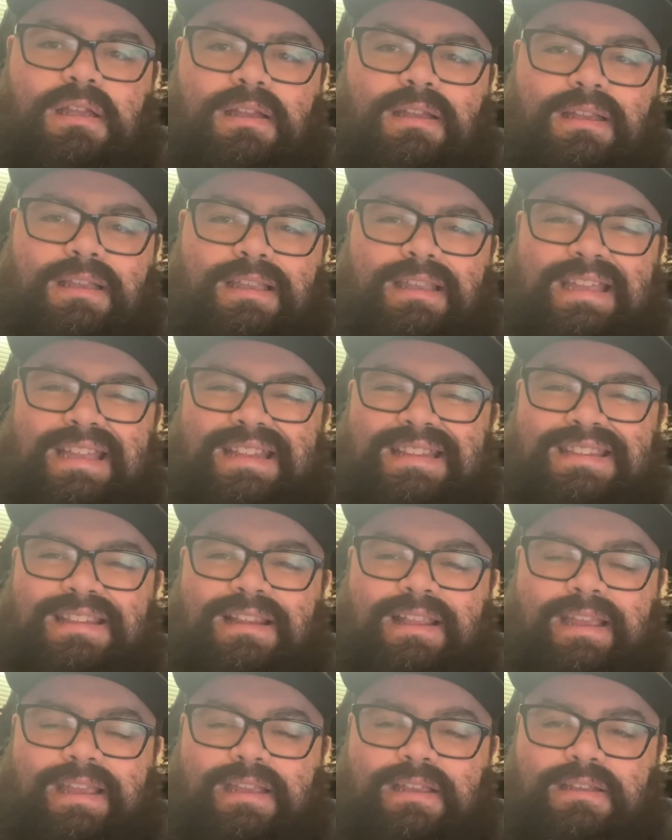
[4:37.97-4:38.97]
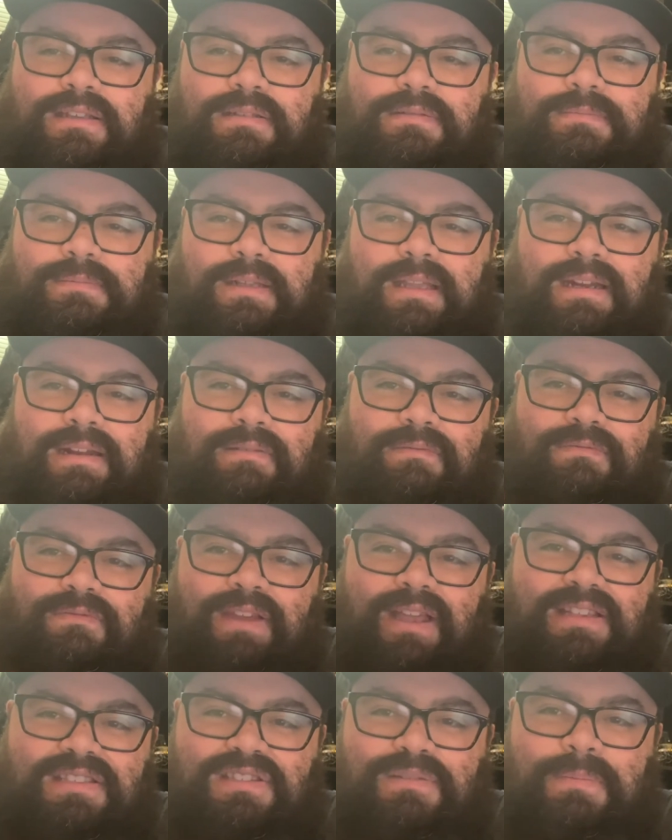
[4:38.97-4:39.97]
get like an
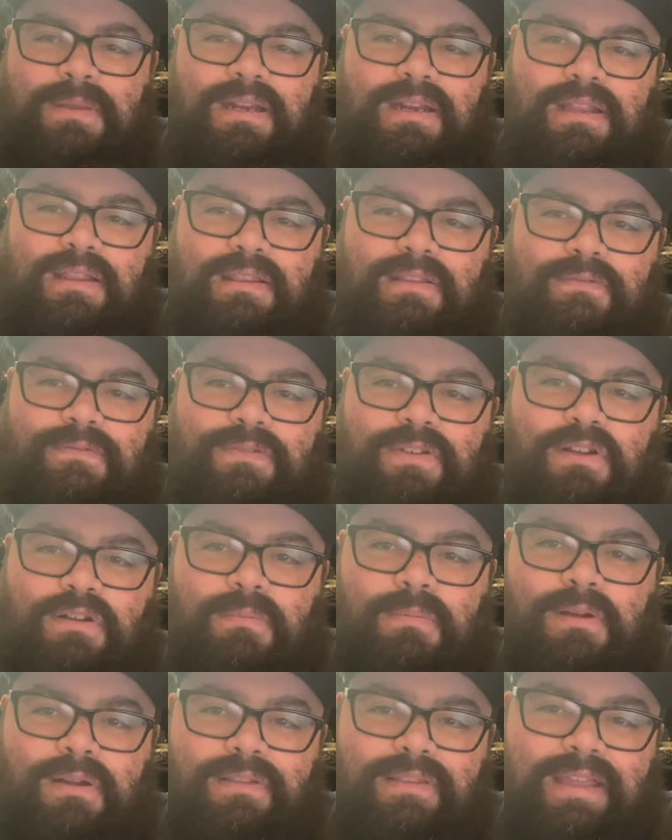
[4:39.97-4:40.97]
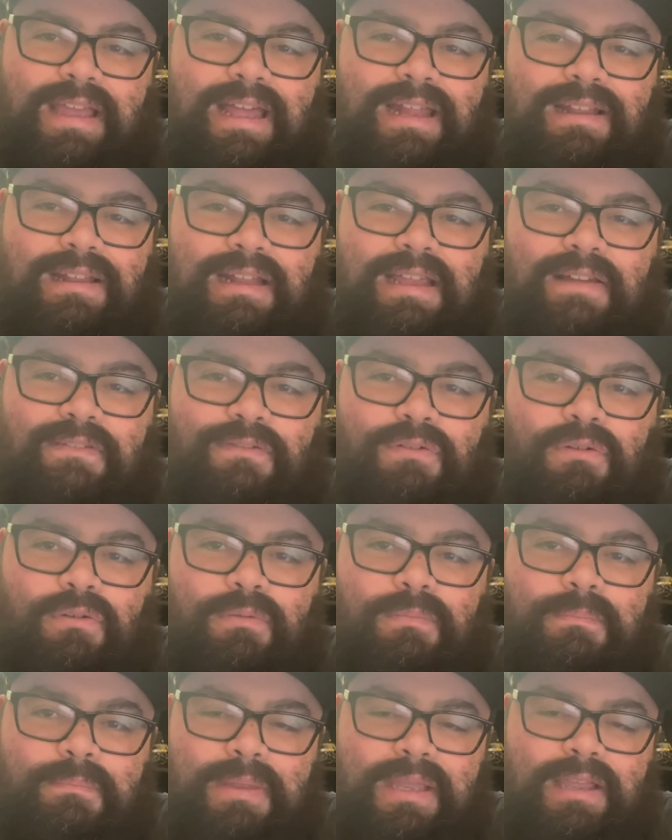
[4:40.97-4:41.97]
investment in the film on that level
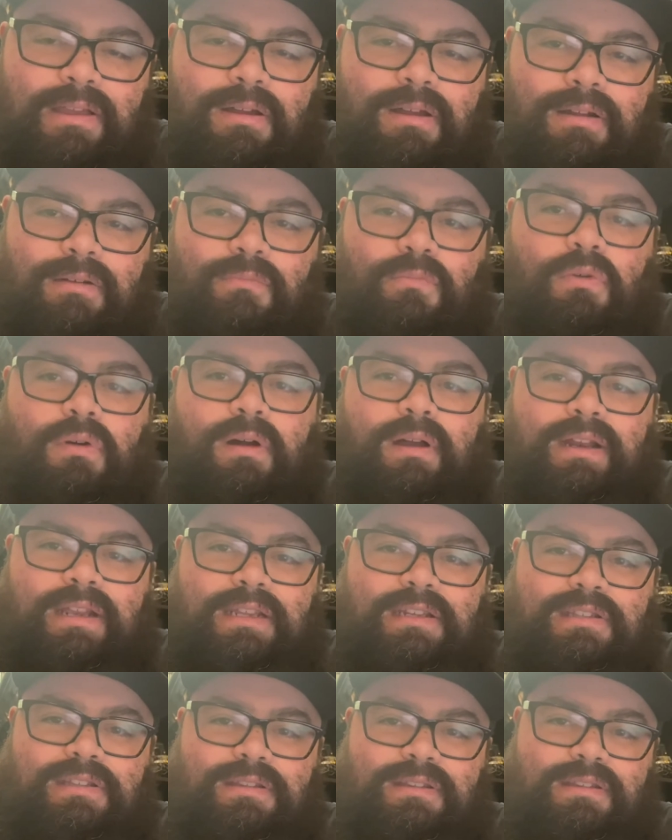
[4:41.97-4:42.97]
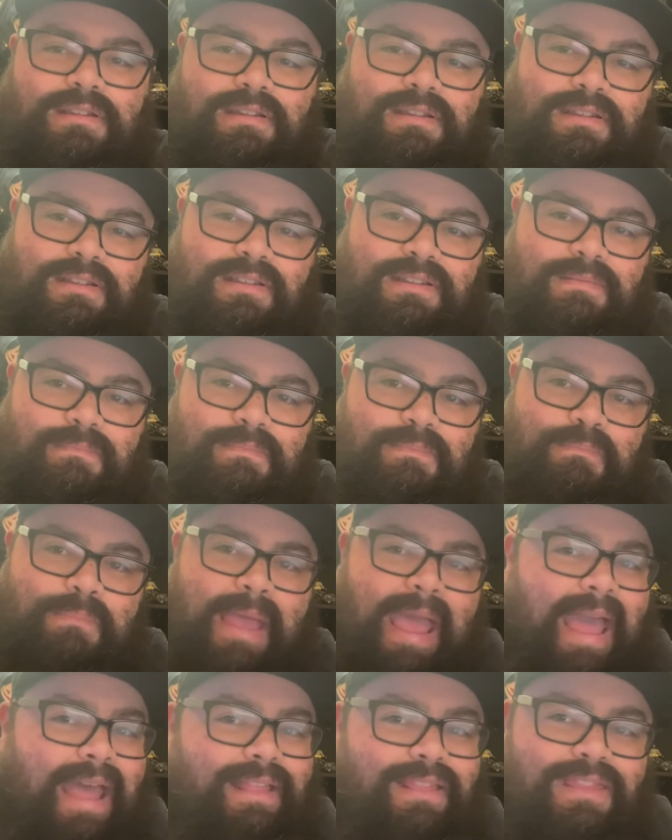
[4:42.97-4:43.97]
beyond wanting
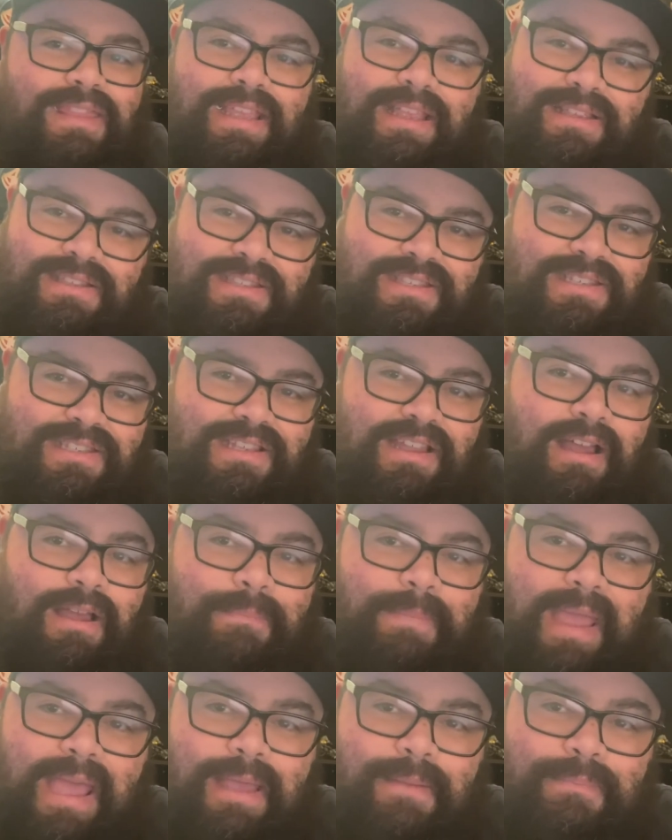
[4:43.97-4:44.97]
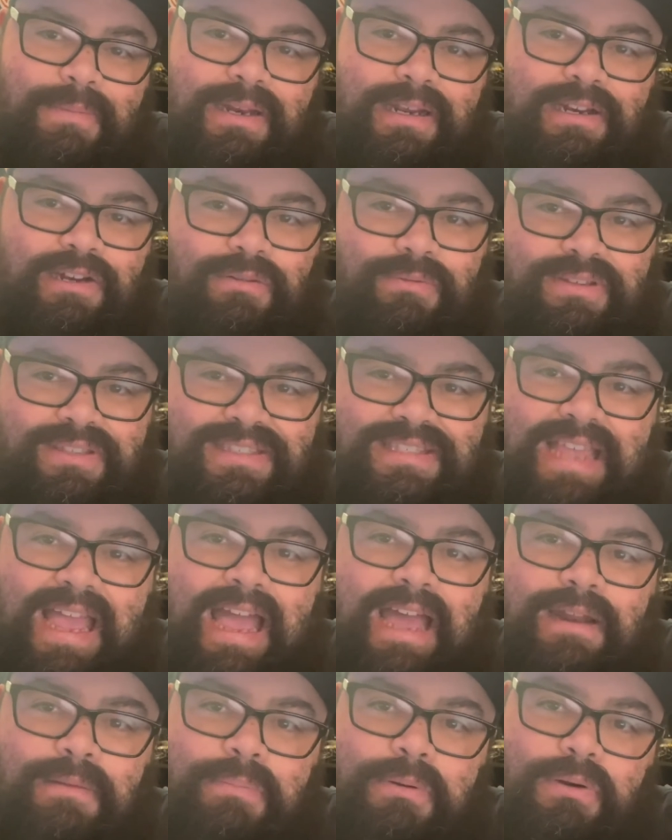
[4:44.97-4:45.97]
bad things to stop happening to a
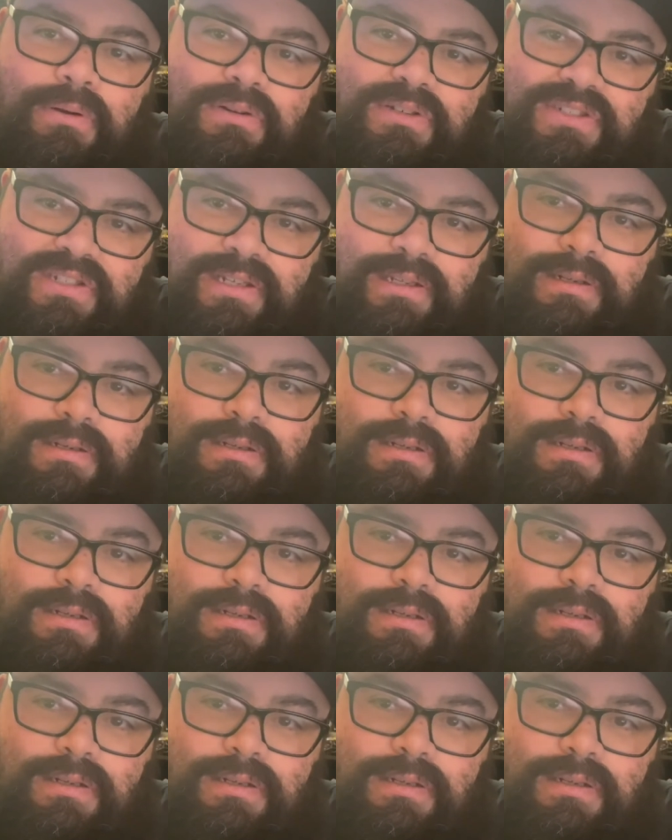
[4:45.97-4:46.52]
sad person.